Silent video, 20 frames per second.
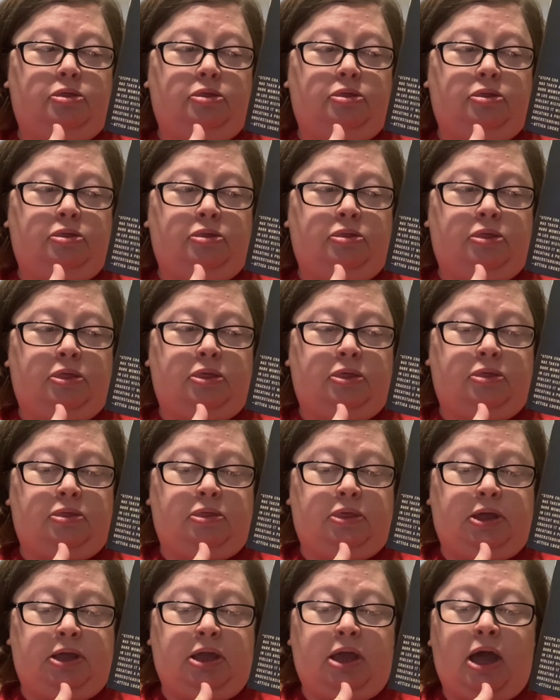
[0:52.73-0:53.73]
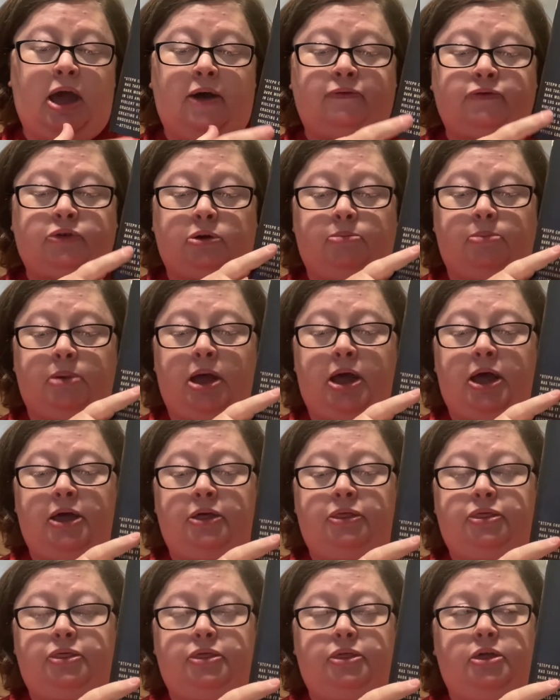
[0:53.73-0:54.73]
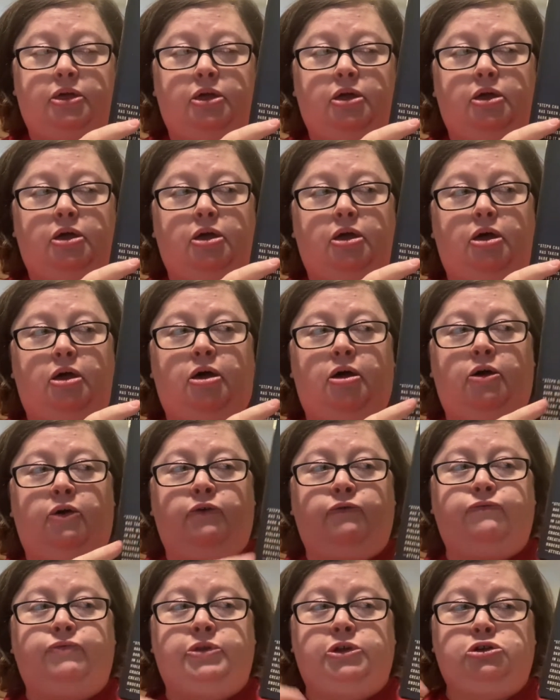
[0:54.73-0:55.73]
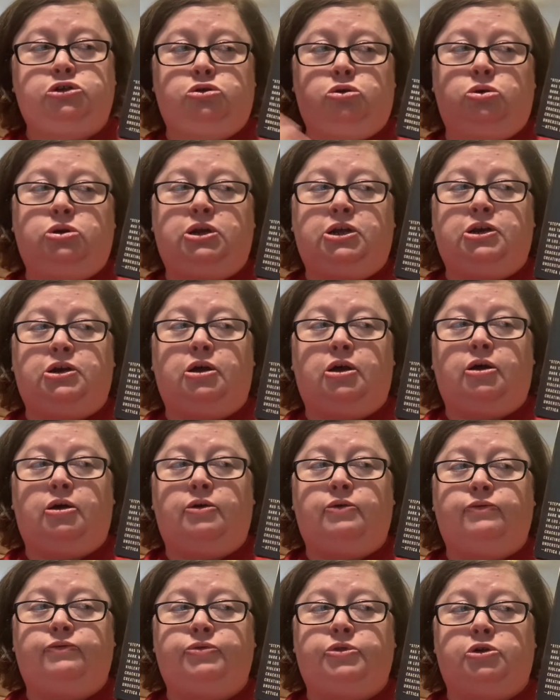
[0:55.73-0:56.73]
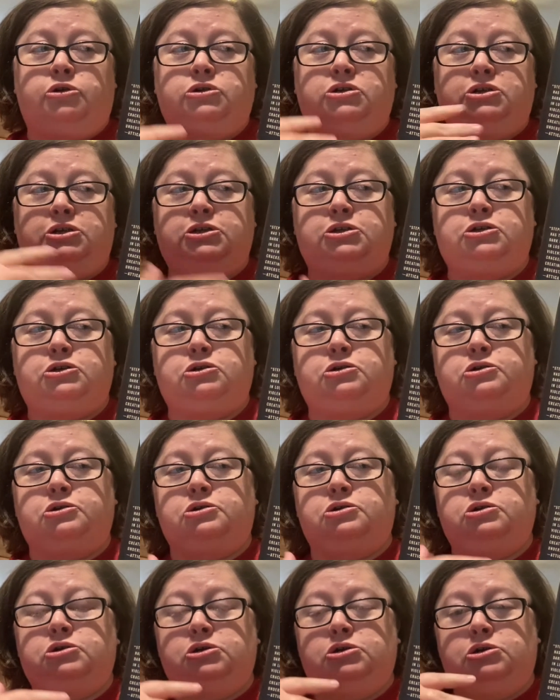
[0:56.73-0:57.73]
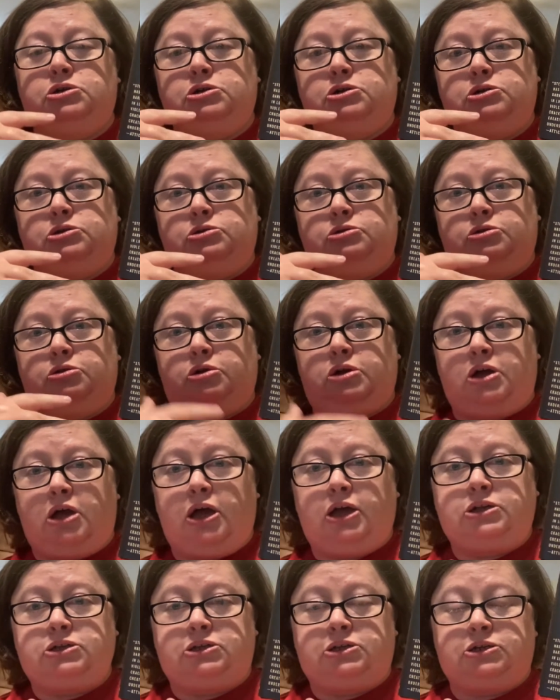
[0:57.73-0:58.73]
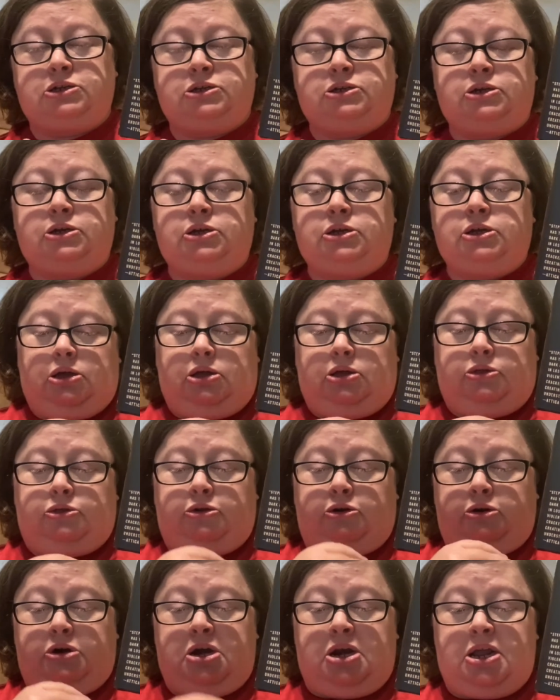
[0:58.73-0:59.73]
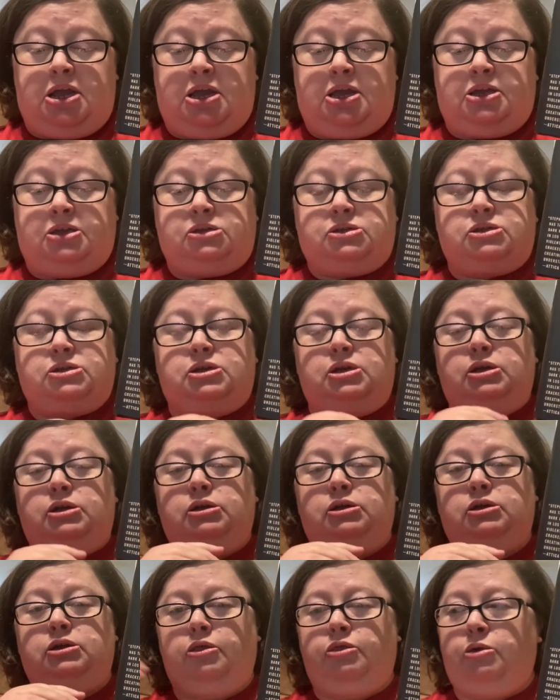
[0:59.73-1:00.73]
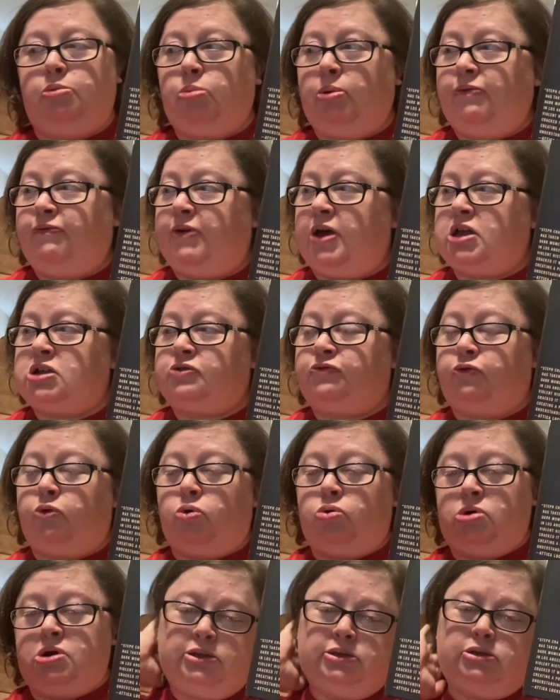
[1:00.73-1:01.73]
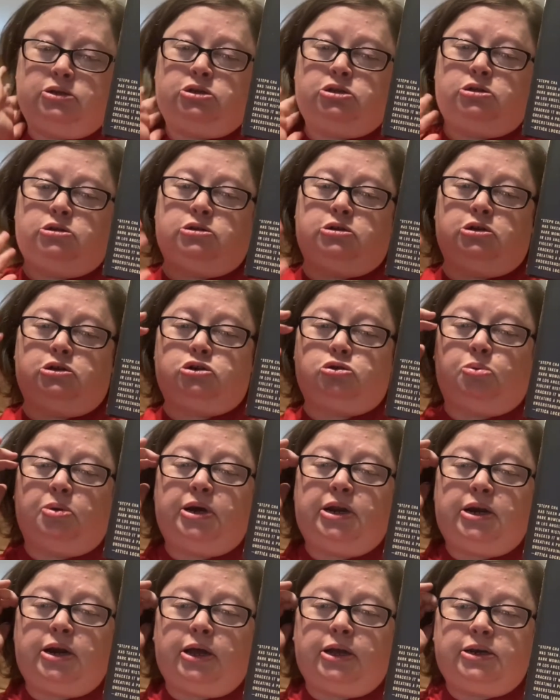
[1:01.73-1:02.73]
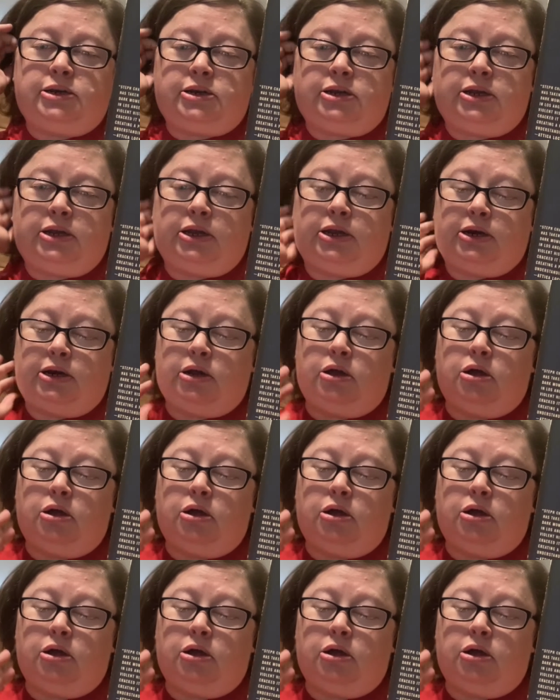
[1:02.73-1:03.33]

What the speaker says: the aftermath of the shooting of their sister, their cousin, their niece. Then we fast forward to 2019,